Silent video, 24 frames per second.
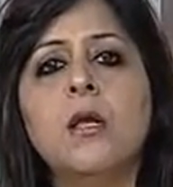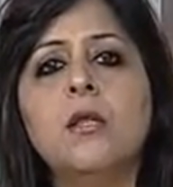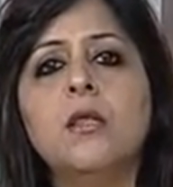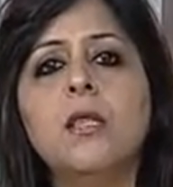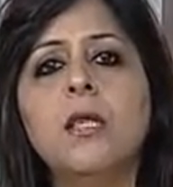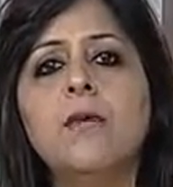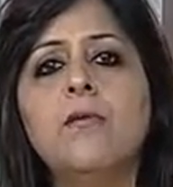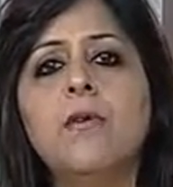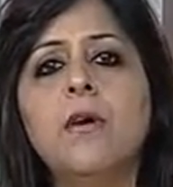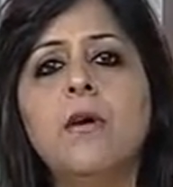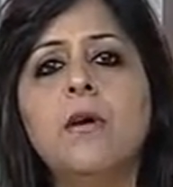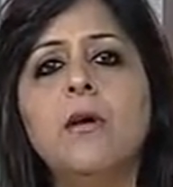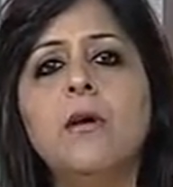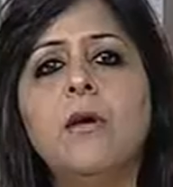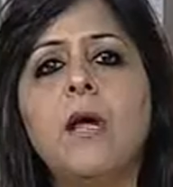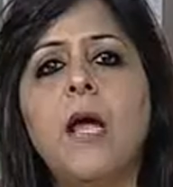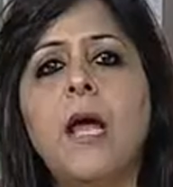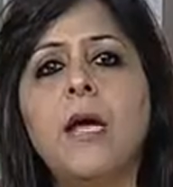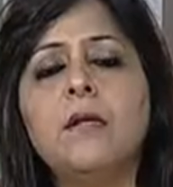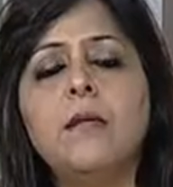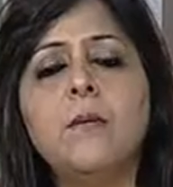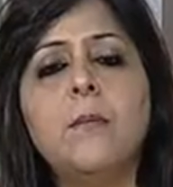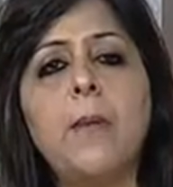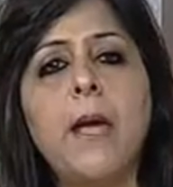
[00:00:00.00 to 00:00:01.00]
they were
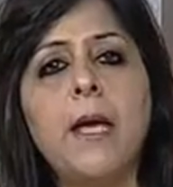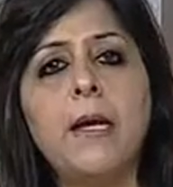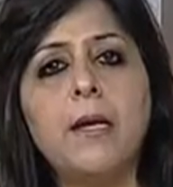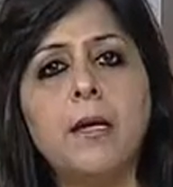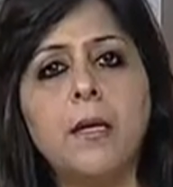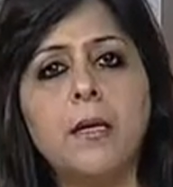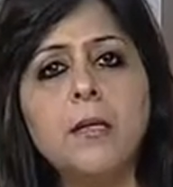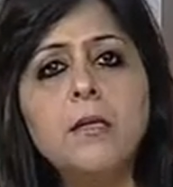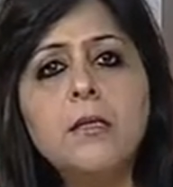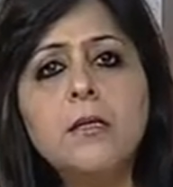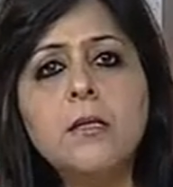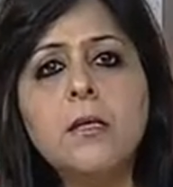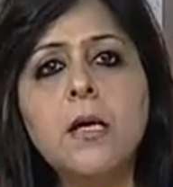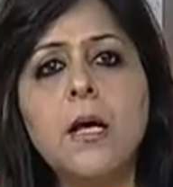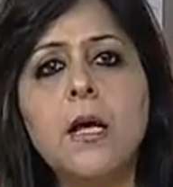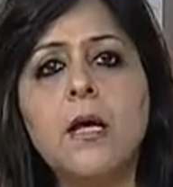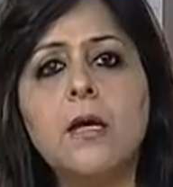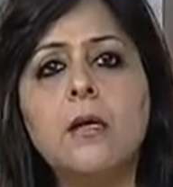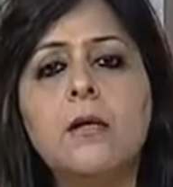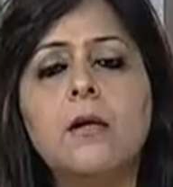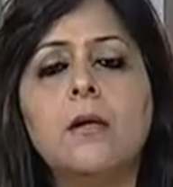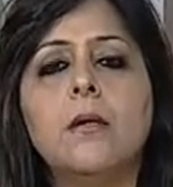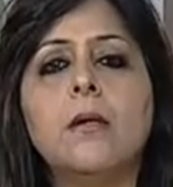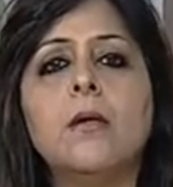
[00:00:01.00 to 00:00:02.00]
at the back end
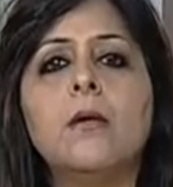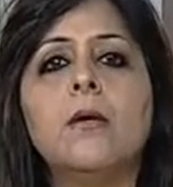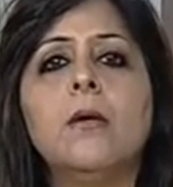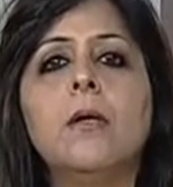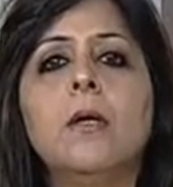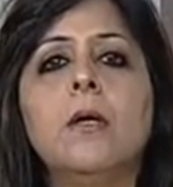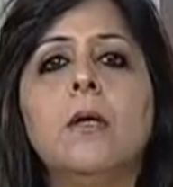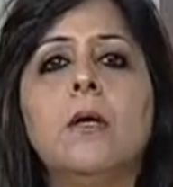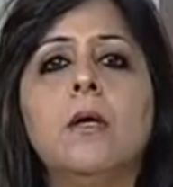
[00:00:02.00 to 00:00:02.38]
and uh,